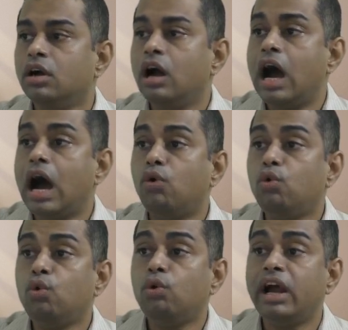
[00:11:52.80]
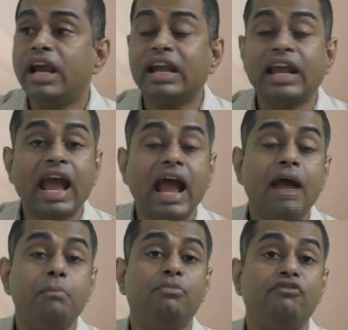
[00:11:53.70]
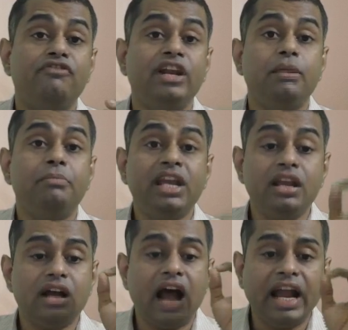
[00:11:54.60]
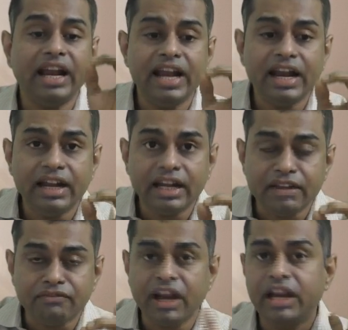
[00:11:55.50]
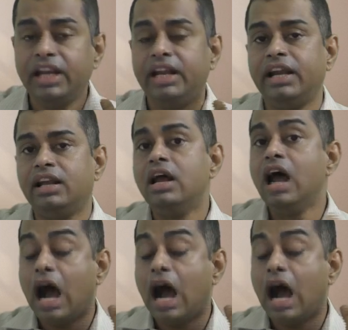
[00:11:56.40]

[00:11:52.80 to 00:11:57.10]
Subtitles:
How a CAM will be identified?